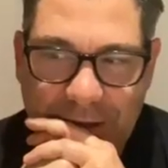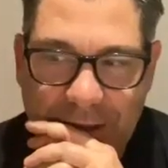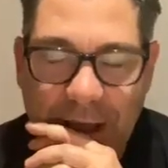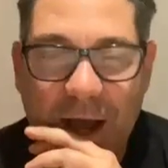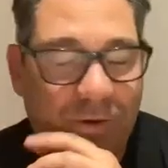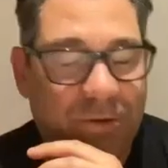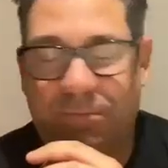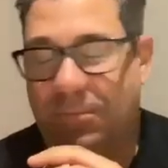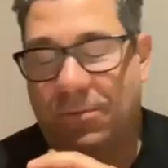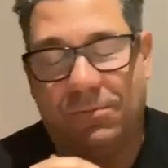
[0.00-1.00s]
Oh,
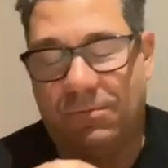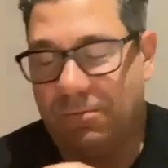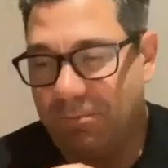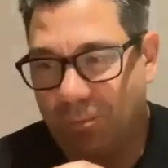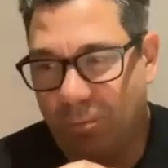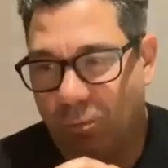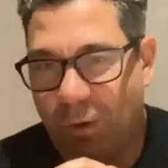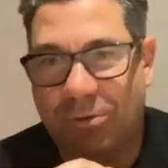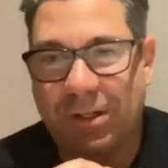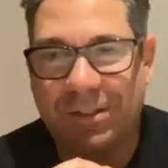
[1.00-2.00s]

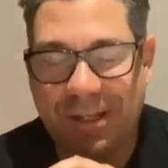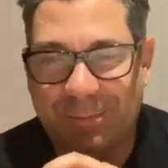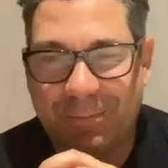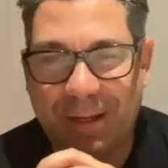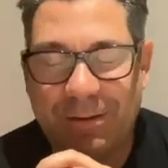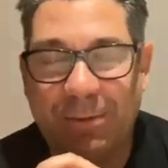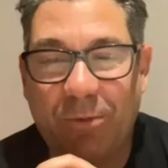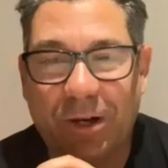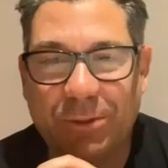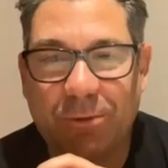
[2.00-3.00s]
well done to him. He
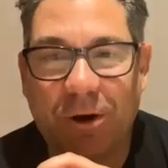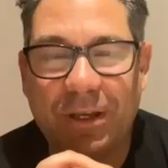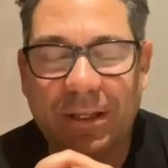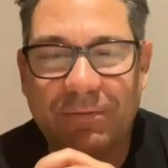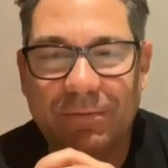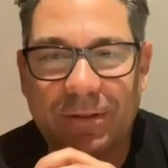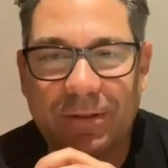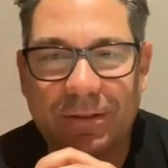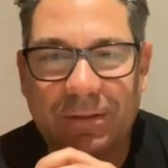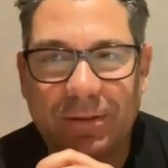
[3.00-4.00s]
might as well.
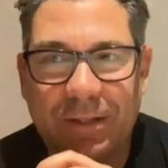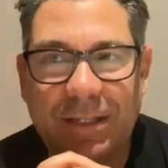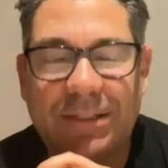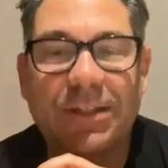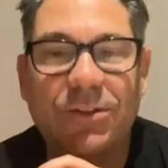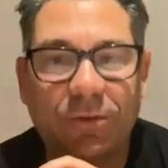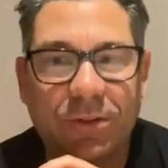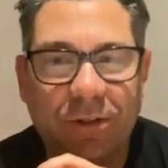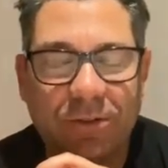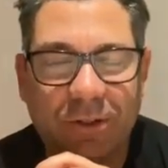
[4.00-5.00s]
He sings all the
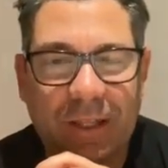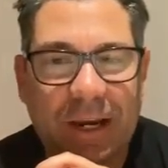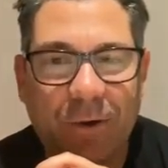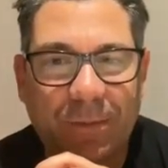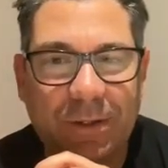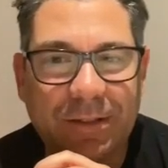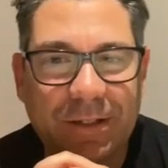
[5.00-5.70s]
songs on that album, doesn't he?